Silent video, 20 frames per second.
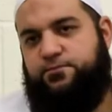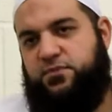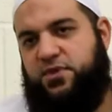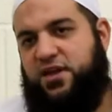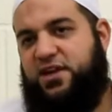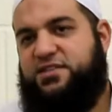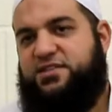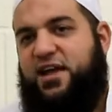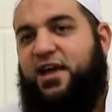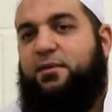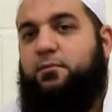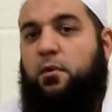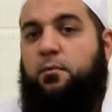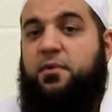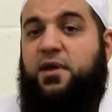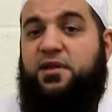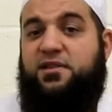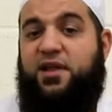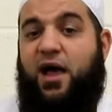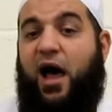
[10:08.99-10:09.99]
Then it's ain't
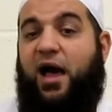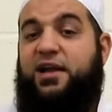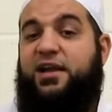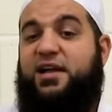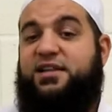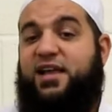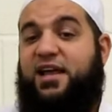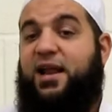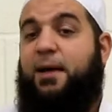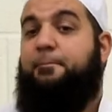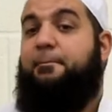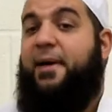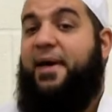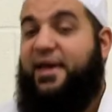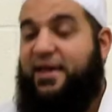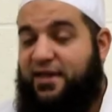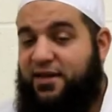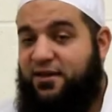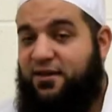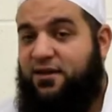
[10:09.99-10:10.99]
mumkin that Allah Ta'ala
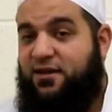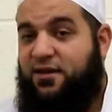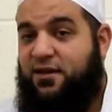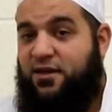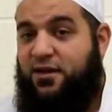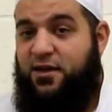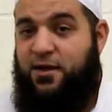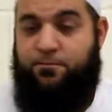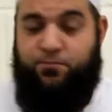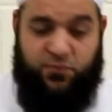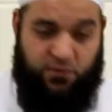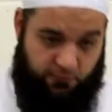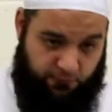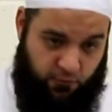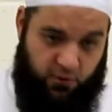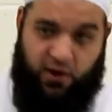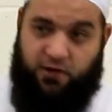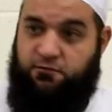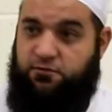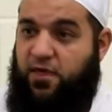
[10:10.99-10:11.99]
may
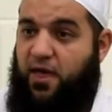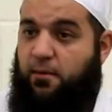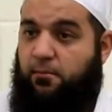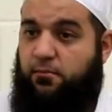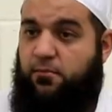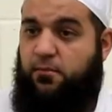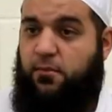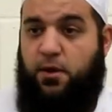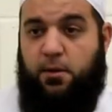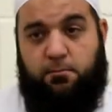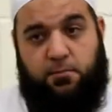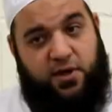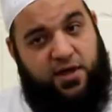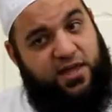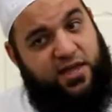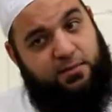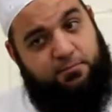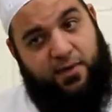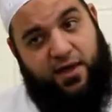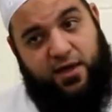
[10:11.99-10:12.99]
forgive them, but
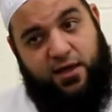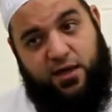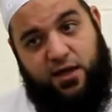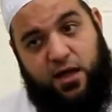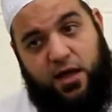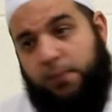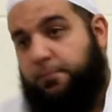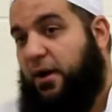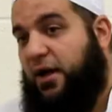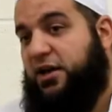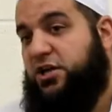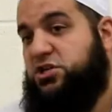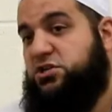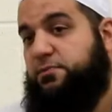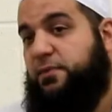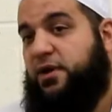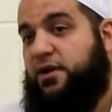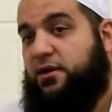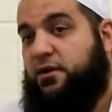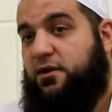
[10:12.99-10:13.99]
He may punish
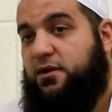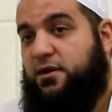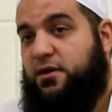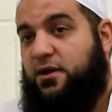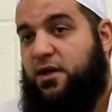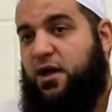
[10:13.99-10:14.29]
me.